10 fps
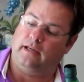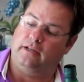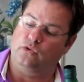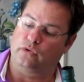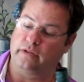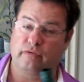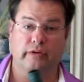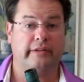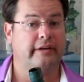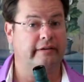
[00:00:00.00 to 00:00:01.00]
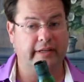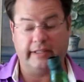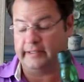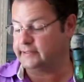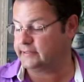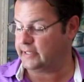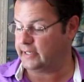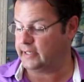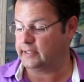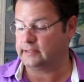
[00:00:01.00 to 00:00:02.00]
Duty free there, that is.
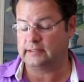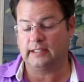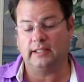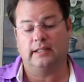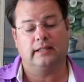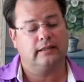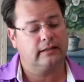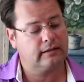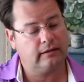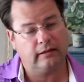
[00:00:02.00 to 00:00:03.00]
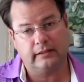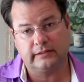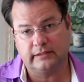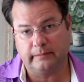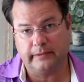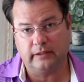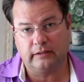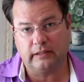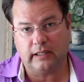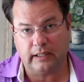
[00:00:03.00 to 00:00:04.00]
And cost
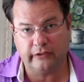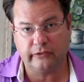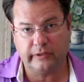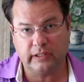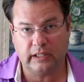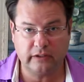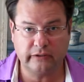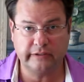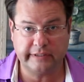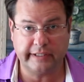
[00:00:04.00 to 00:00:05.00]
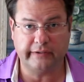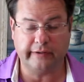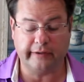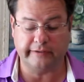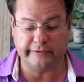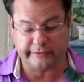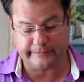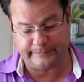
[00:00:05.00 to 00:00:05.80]
about $110.